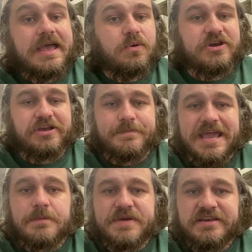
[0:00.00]
When you can make
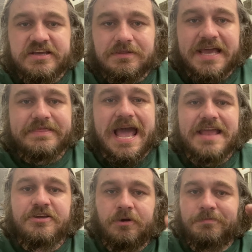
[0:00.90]
a big deal like that,
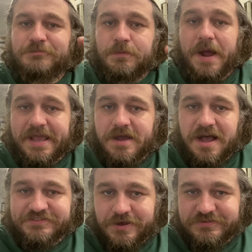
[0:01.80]
your buy
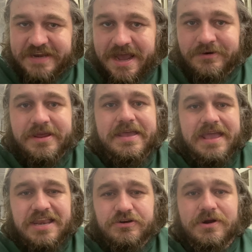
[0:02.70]
cost goes down,
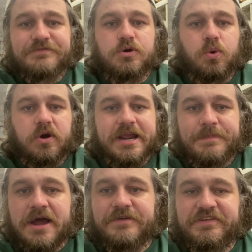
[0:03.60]
and you don't have to worry
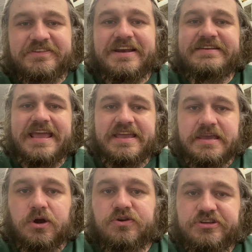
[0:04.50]
about if it's going to take a
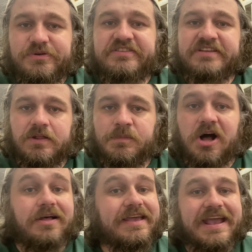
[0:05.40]
year or 2 to sell them all.